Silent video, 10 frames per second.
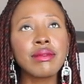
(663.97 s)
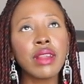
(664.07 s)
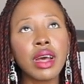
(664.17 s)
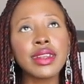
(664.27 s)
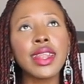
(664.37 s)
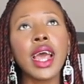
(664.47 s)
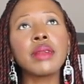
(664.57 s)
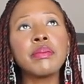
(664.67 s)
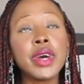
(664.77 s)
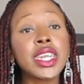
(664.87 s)
not
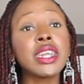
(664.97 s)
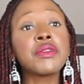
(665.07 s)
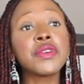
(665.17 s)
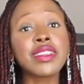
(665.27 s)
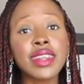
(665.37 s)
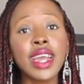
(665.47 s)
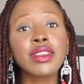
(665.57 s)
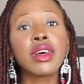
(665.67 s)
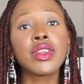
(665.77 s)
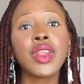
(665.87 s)
that much
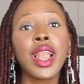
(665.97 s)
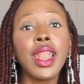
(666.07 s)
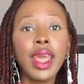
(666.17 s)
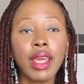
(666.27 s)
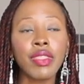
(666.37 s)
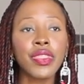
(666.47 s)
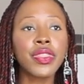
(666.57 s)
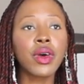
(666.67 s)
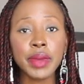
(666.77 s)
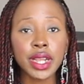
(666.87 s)
emphasize on the
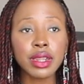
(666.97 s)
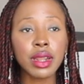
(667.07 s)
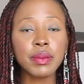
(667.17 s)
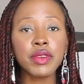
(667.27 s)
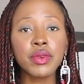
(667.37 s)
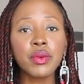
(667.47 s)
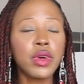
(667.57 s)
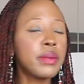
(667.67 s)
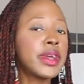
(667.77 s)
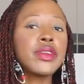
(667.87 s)
length. So belt it up if you
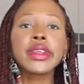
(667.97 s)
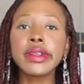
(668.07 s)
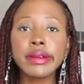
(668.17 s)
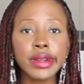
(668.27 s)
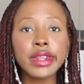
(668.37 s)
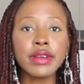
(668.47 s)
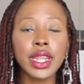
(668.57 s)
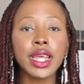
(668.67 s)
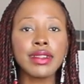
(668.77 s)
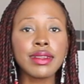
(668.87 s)
want, but you can leave it
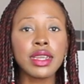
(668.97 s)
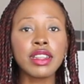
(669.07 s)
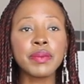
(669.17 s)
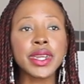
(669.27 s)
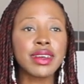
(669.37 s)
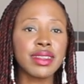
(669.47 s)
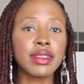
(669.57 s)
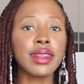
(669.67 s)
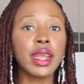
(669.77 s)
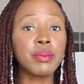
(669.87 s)
as this because
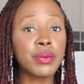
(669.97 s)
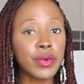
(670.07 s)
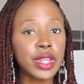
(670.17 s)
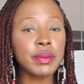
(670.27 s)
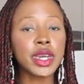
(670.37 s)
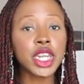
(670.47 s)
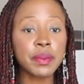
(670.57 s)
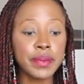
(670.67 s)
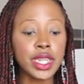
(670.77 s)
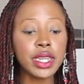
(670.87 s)
it's like pretty much
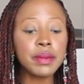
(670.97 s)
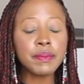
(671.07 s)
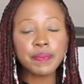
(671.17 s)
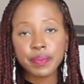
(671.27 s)
mini.